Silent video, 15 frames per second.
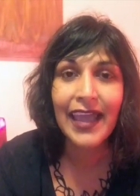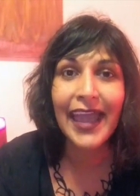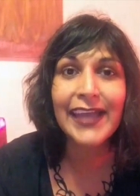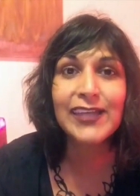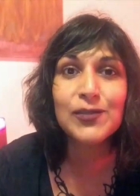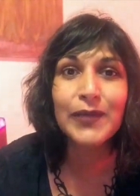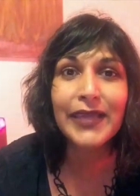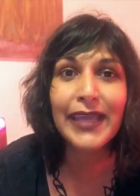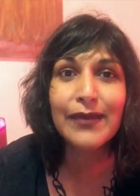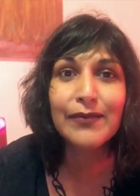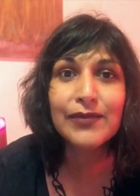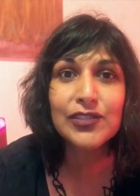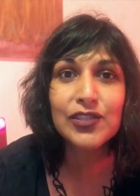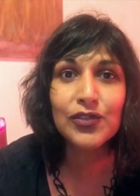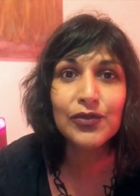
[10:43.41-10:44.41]
and to be
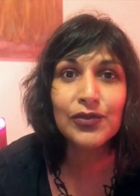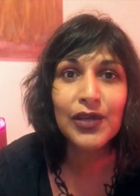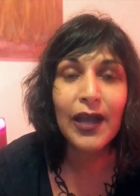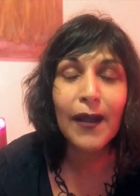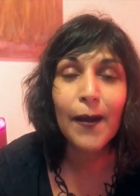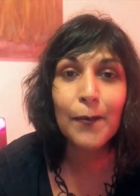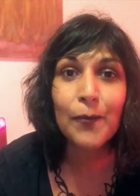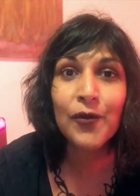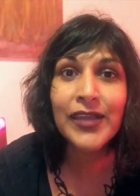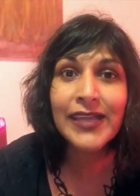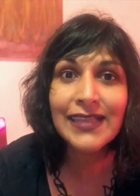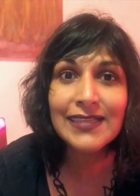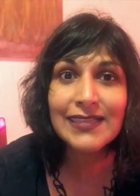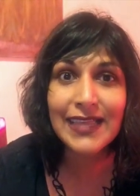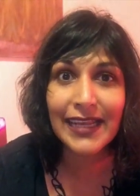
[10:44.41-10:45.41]
able to
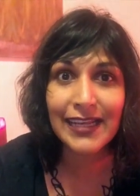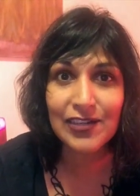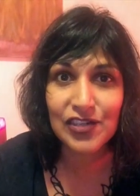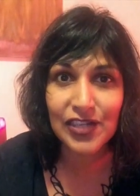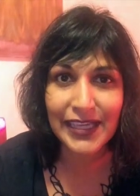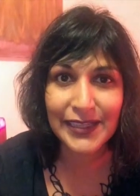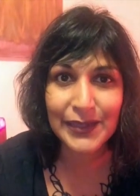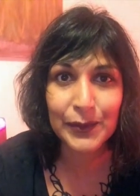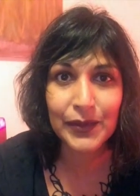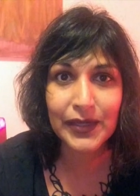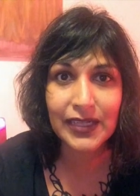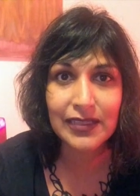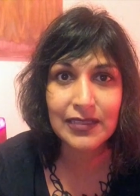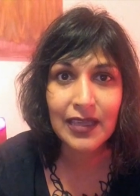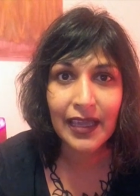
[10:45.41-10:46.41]
bring this energy in the
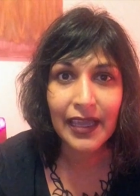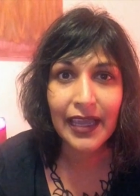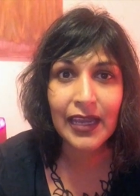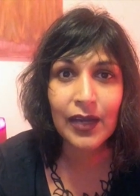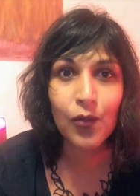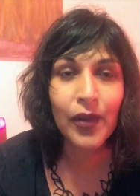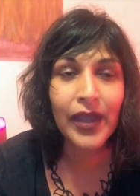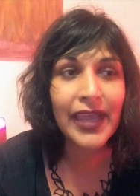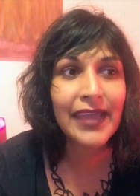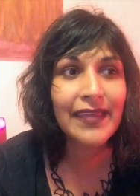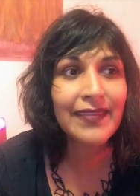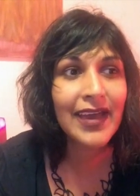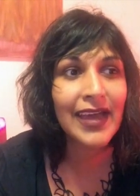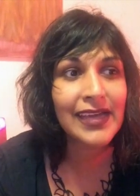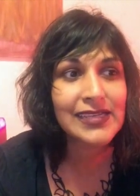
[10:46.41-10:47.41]
world in a way
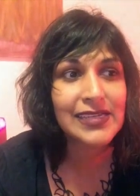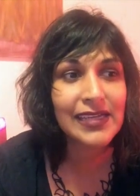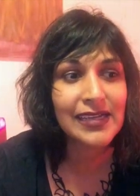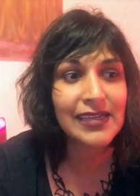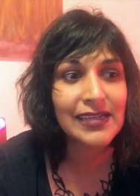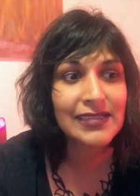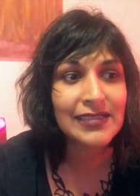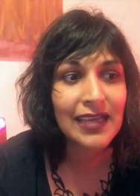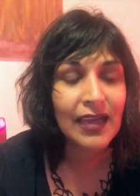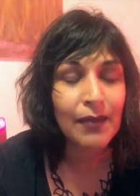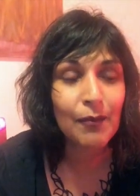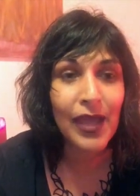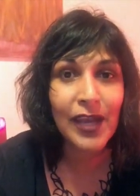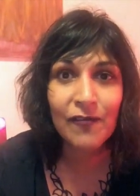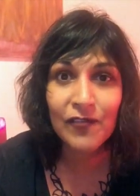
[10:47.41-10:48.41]
that is
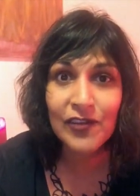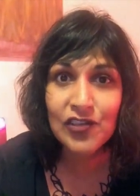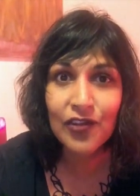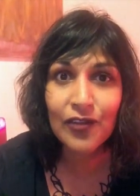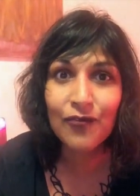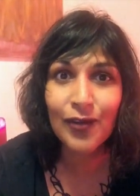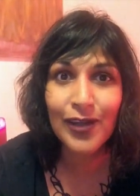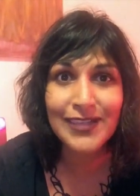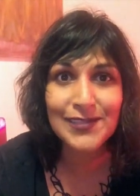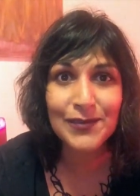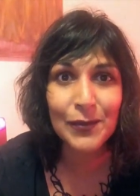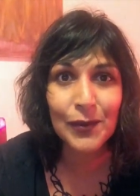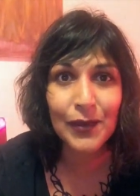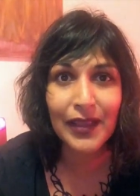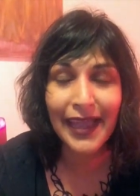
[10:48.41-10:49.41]
beneficial for us
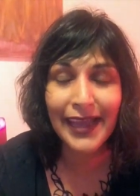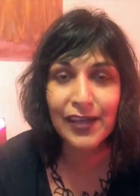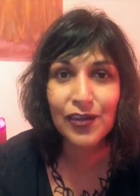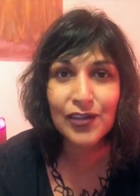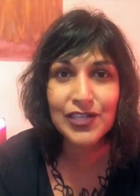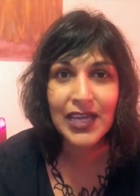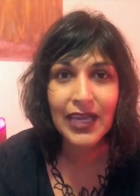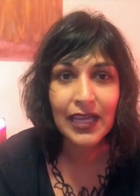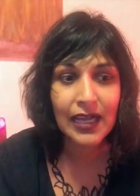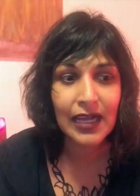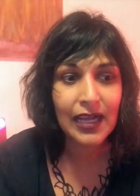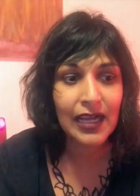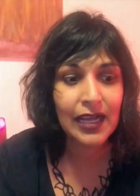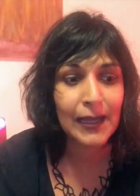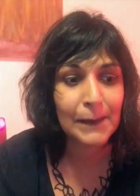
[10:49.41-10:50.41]
all and not
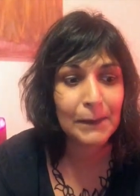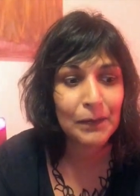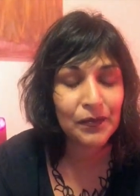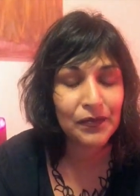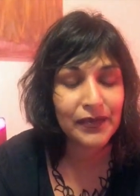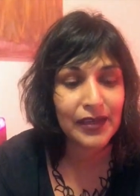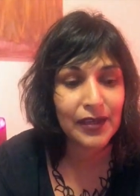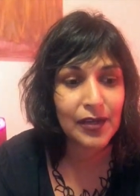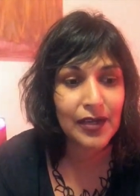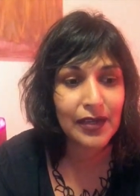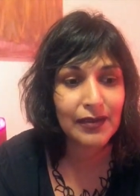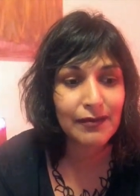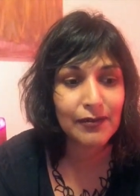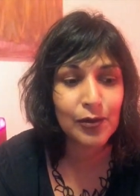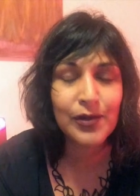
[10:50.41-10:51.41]
um,
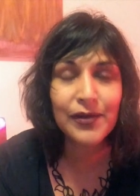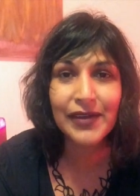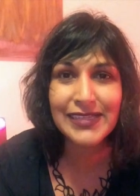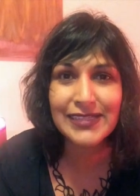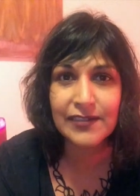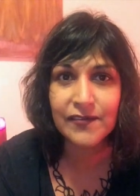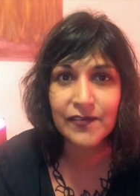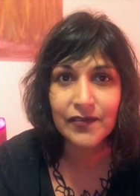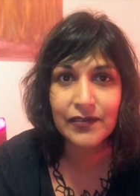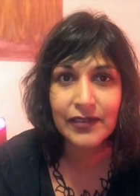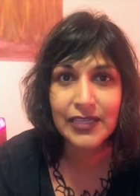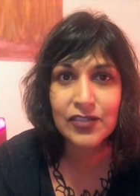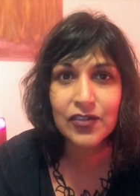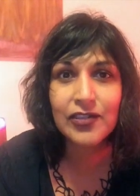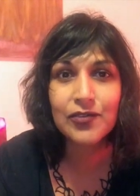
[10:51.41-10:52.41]
regressive.
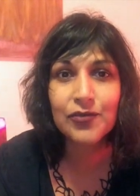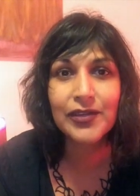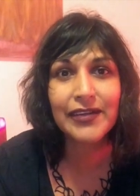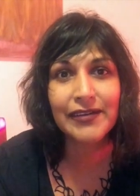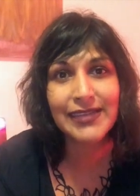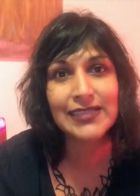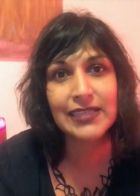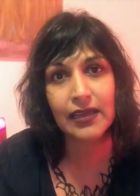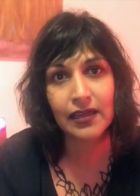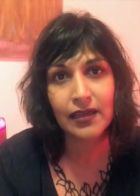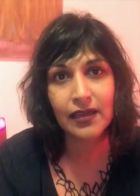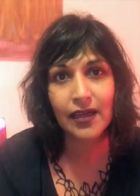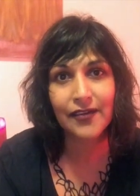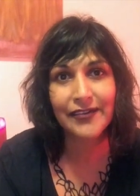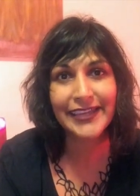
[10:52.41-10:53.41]
It's not regressing,
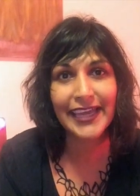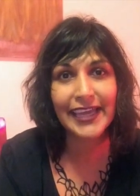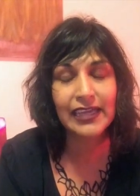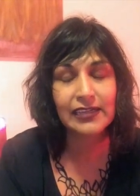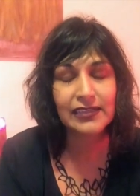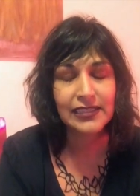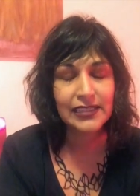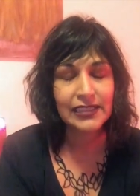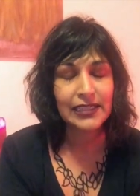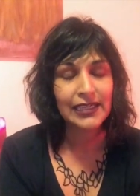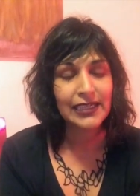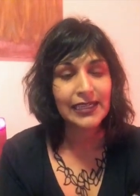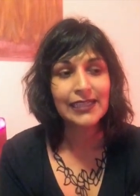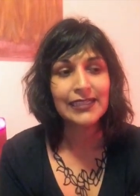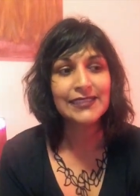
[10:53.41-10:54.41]
okay?
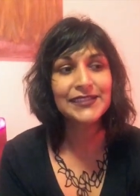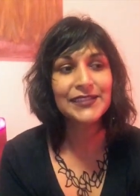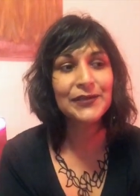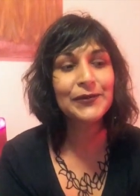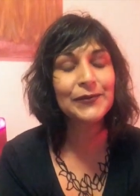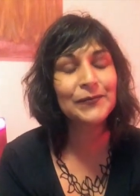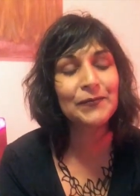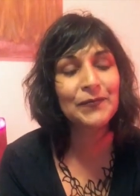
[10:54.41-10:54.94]
So